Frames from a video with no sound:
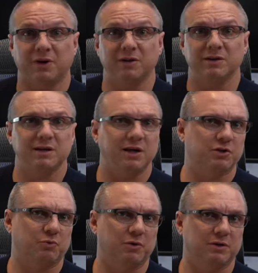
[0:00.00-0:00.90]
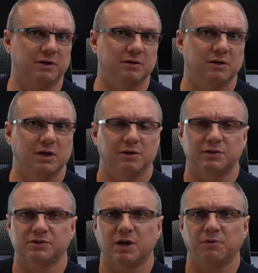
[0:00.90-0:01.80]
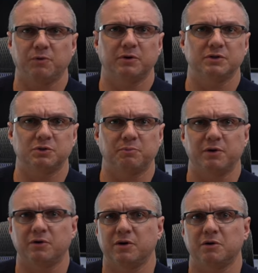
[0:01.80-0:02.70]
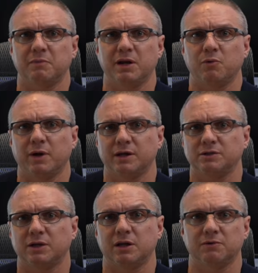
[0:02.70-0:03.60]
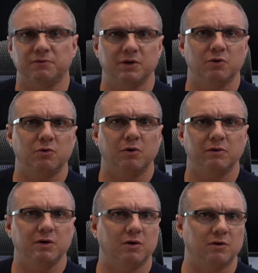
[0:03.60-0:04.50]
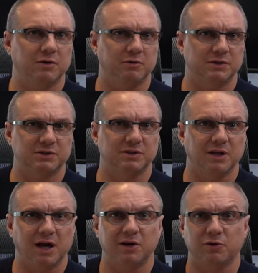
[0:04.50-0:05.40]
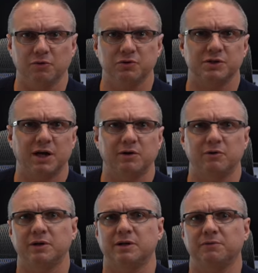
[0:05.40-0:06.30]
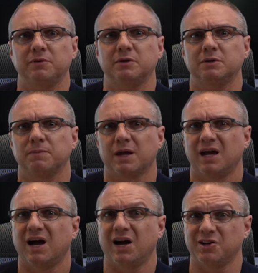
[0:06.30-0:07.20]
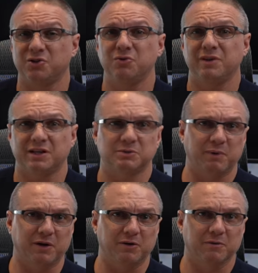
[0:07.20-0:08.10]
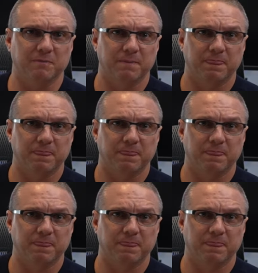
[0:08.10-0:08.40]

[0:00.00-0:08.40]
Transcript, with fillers: frankly, it's worth it. The software is superior in many ways, and the video quality, although it's not earth shattering different, I do think it's better.